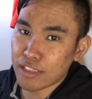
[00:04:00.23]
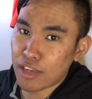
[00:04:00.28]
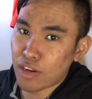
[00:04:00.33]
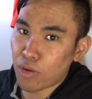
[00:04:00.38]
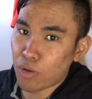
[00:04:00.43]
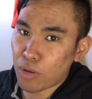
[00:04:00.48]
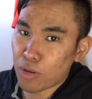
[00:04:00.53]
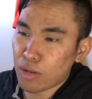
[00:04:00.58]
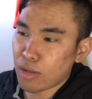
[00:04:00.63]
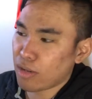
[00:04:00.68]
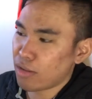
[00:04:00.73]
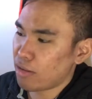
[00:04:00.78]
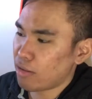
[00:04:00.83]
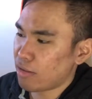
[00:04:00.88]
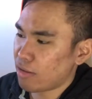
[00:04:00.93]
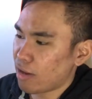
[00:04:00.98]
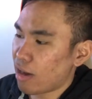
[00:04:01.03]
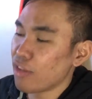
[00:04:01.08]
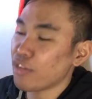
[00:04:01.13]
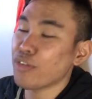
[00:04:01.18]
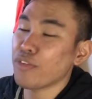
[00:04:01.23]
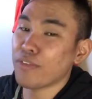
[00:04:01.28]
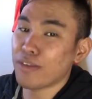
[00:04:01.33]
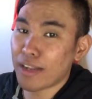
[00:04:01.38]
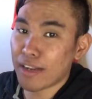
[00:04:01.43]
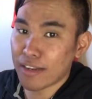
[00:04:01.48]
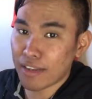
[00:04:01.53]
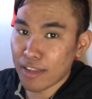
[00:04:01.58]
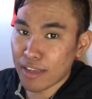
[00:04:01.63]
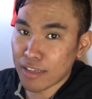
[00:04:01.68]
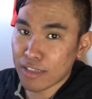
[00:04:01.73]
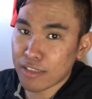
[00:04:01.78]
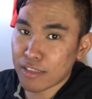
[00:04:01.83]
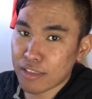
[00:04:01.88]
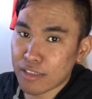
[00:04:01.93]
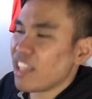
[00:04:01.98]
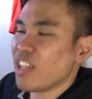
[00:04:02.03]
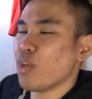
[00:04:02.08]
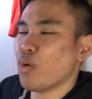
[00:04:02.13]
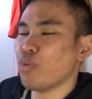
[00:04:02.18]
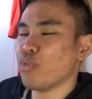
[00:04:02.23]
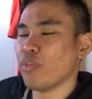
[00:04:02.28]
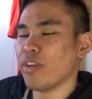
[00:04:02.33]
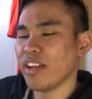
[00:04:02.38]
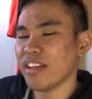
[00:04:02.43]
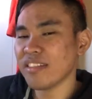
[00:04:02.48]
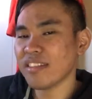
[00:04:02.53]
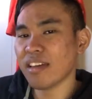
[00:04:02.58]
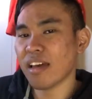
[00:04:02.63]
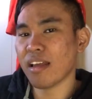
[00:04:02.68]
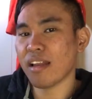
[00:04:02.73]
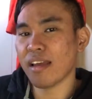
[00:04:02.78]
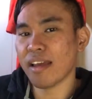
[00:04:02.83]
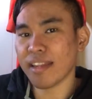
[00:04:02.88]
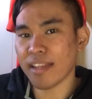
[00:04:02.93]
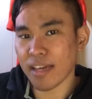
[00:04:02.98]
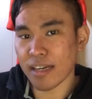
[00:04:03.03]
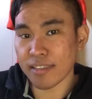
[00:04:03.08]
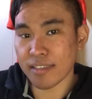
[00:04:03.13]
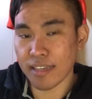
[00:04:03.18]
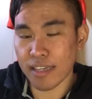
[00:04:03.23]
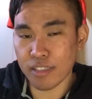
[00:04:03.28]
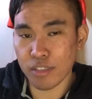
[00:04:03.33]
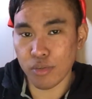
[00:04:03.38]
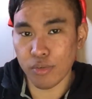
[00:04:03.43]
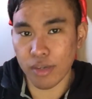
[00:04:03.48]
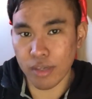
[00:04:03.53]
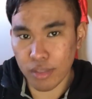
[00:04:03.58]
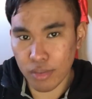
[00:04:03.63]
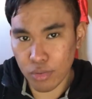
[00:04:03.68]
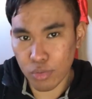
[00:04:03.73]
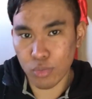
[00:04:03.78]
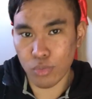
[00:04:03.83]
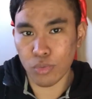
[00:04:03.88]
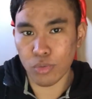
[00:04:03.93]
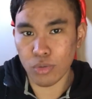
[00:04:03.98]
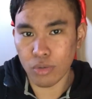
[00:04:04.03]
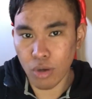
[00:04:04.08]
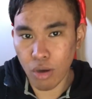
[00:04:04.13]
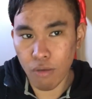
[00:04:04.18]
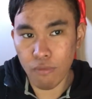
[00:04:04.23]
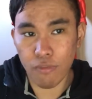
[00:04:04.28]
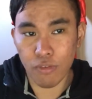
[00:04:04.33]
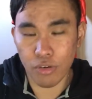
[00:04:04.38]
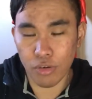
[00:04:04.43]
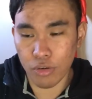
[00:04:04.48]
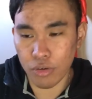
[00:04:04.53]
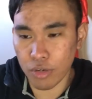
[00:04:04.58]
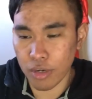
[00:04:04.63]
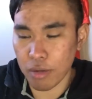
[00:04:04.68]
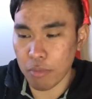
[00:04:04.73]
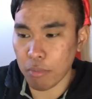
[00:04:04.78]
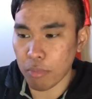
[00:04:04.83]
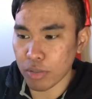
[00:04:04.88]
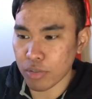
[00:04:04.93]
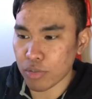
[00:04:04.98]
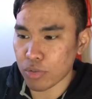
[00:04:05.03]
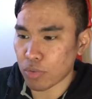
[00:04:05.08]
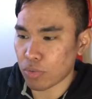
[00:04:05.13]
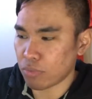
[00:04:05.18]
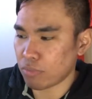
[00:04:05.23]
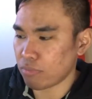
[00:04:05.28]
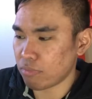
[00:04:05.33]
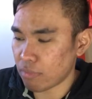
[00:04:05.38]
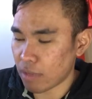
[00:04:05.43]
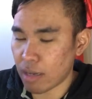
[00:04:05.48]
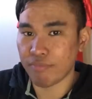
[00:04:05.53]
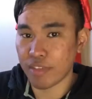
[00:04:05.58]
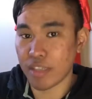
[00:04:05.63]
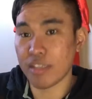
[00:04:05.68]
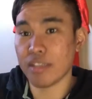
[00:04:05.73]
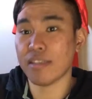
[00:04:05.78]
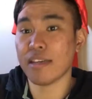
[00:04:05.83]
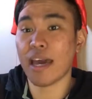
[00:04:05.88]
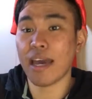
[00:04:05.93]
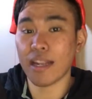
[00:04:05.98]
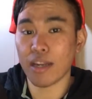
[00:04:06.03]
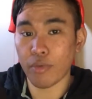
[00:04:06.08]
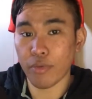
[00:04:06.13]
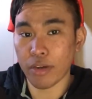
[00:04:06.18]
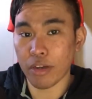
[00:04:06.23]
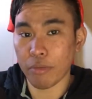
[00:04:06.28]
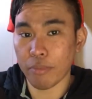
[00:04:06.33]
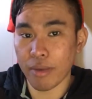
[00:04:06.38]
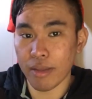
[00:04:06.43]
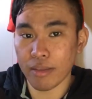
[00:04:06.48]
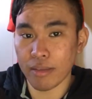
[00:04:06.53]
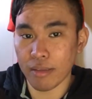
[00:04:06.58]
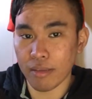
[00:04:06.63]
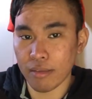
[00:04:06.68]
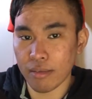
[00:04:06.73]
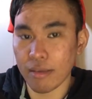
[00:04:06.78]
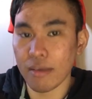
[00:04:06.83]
at all. Other than this, they don't really sell any accessory to cover your gimbal, so this is highly recommended.